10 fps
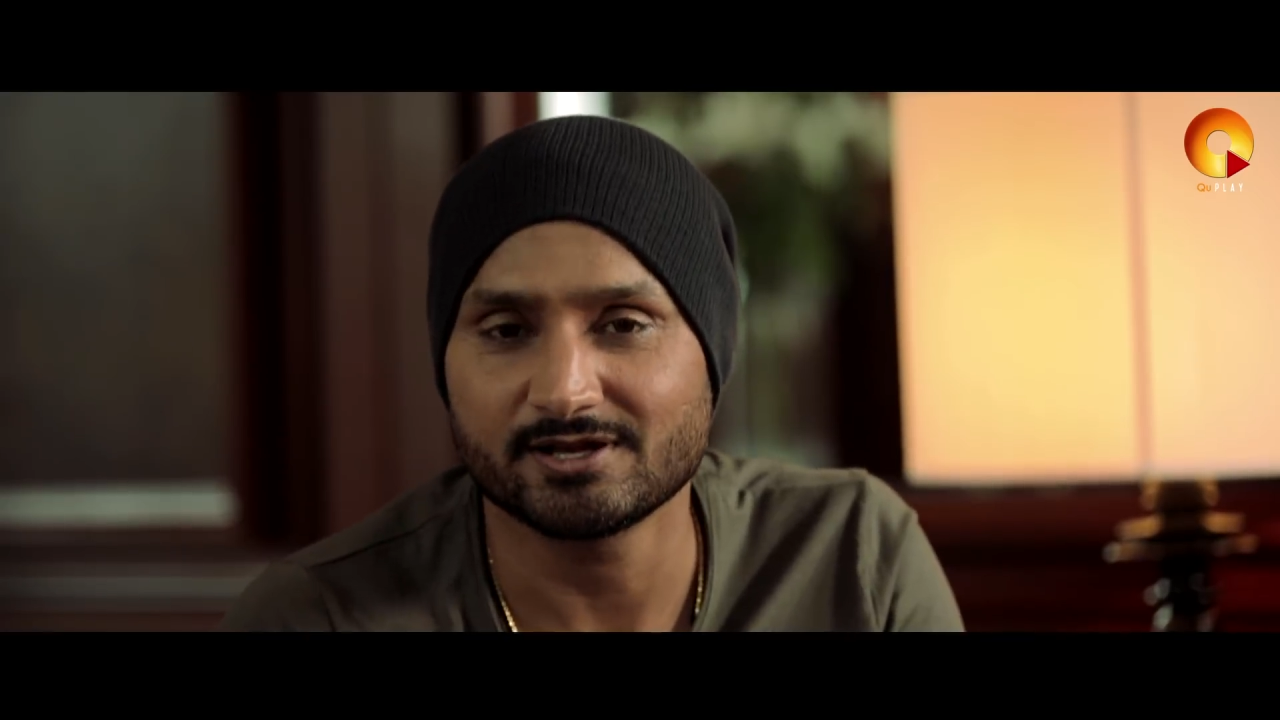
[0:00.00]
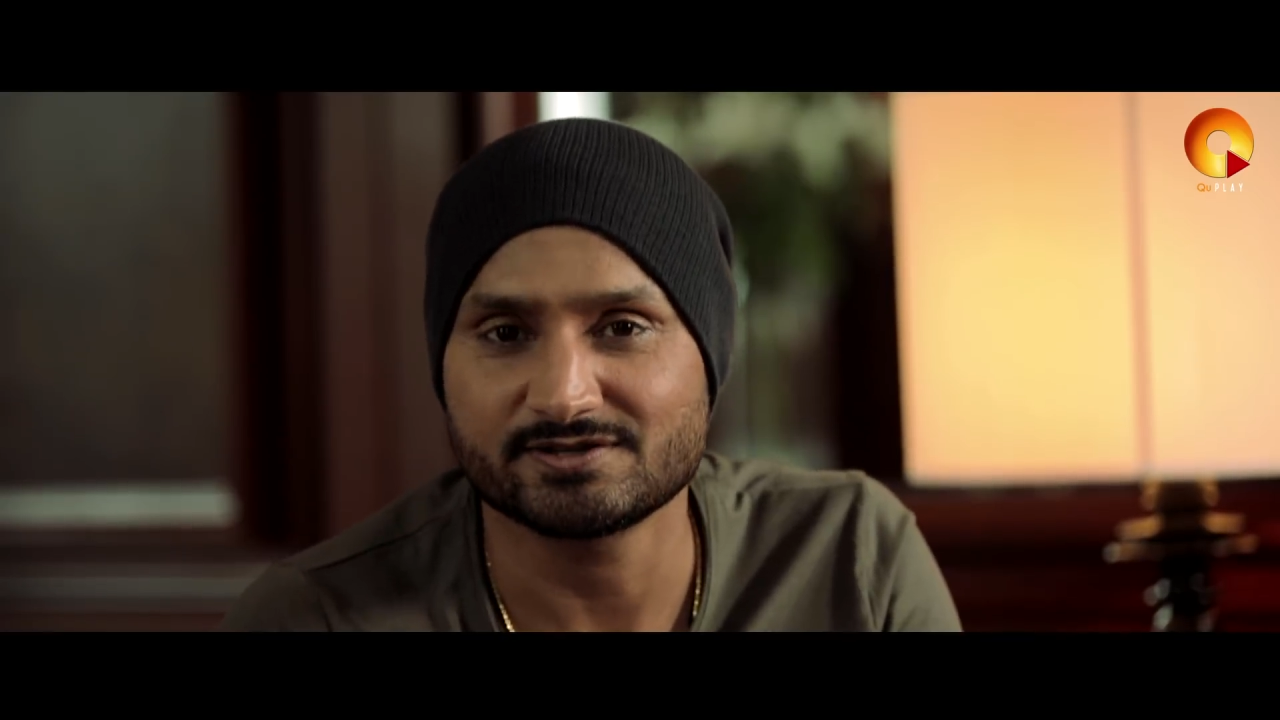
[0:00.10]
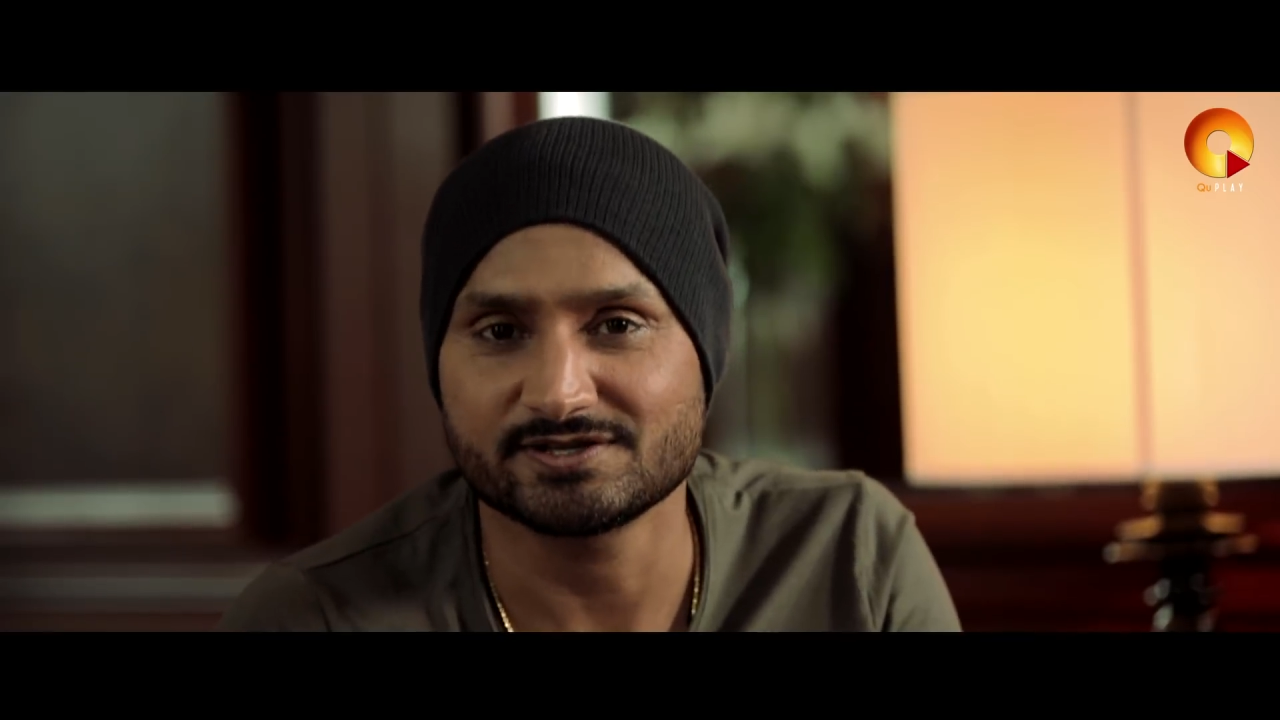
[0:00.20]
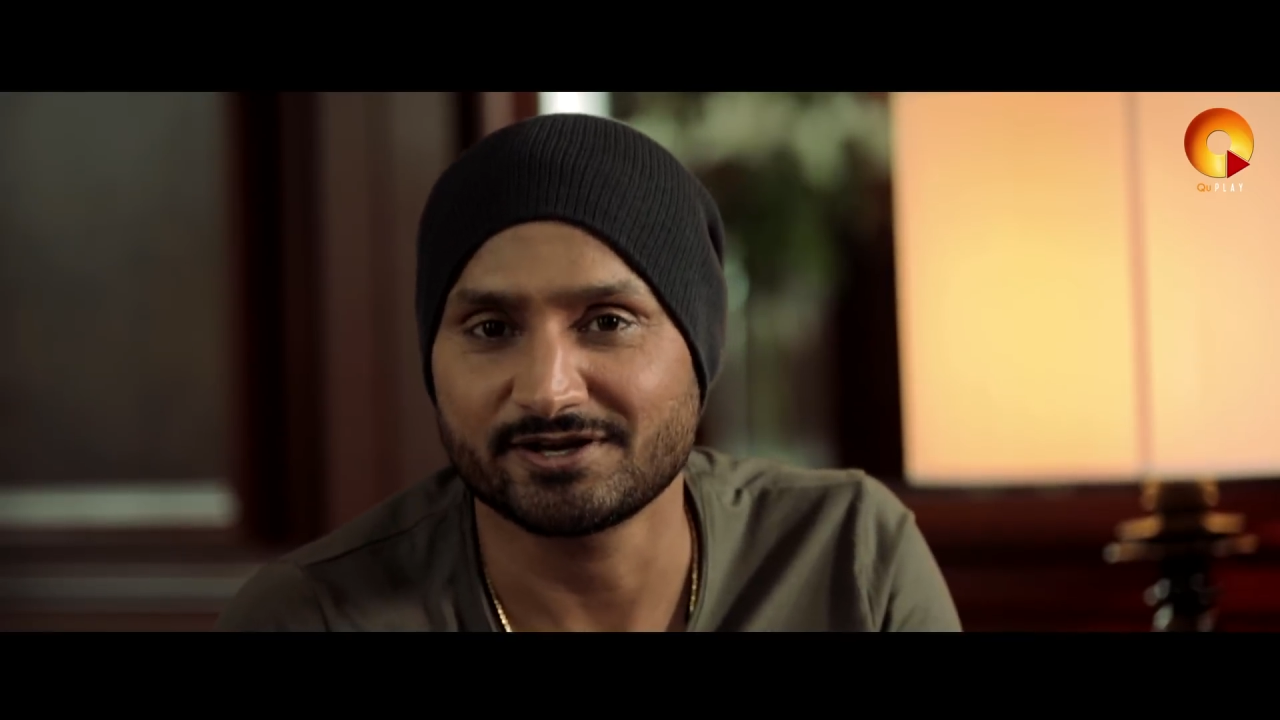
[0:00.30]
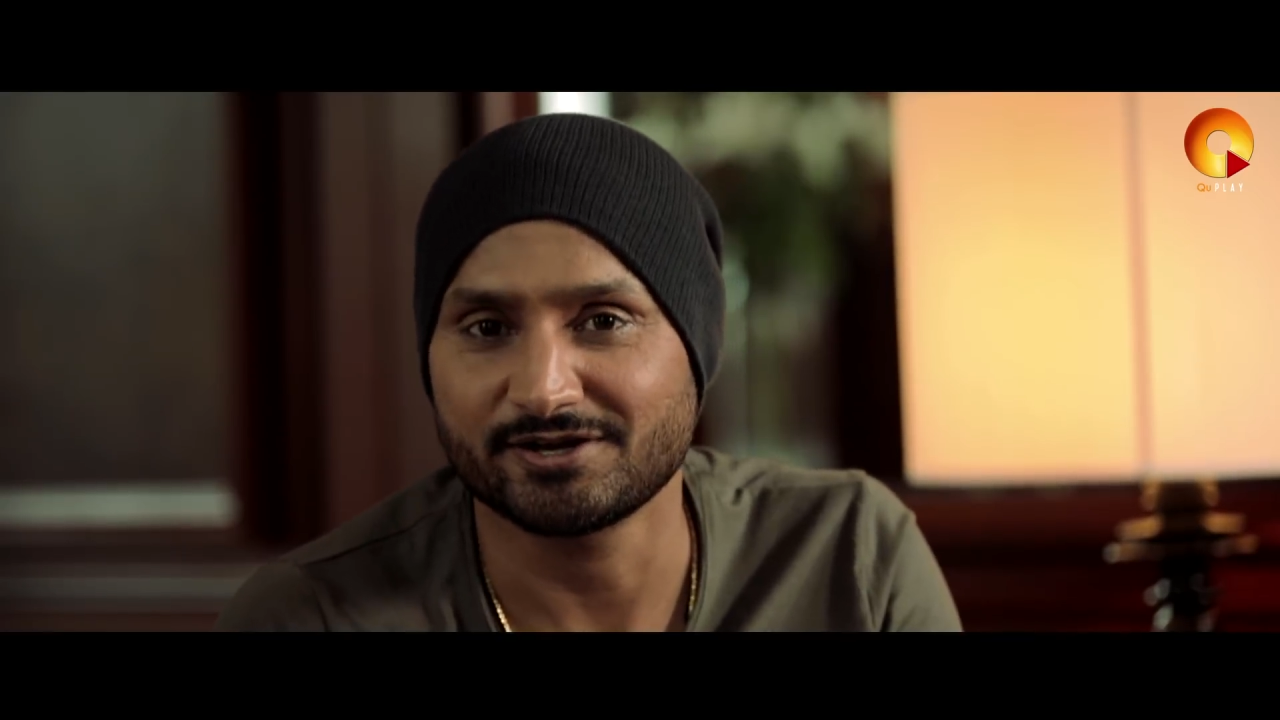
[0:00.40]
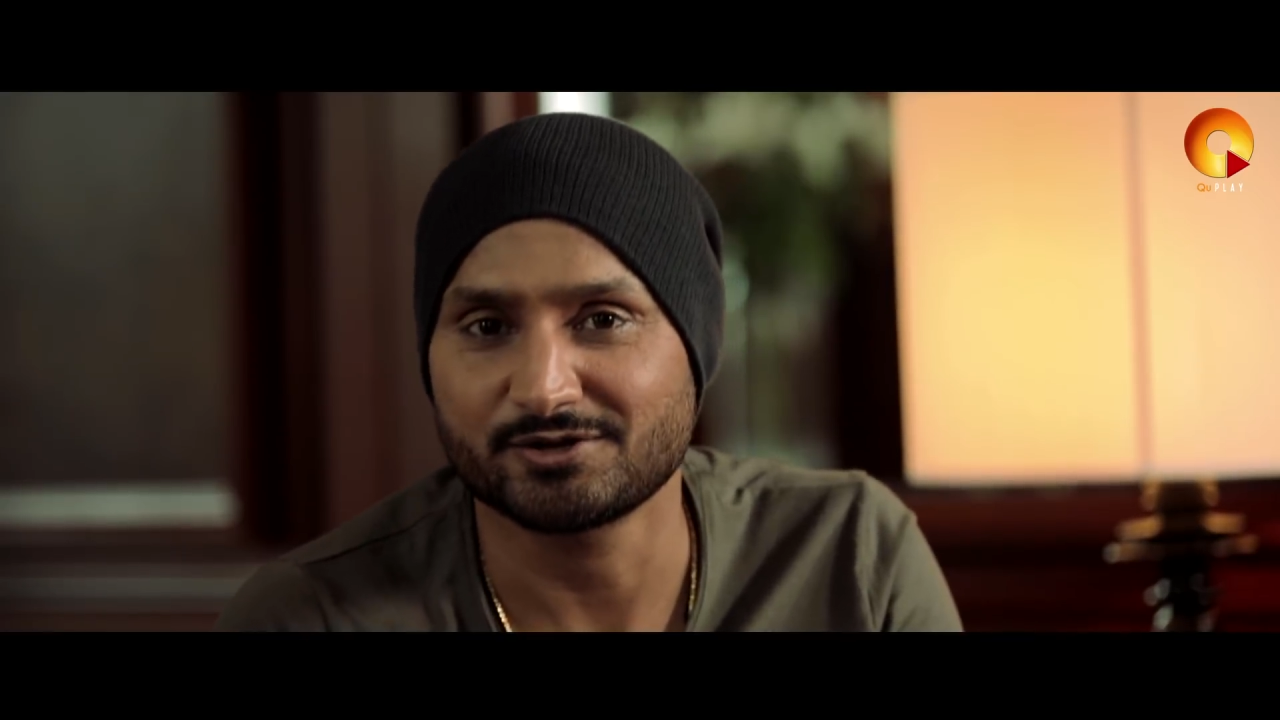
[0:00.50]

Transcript: secret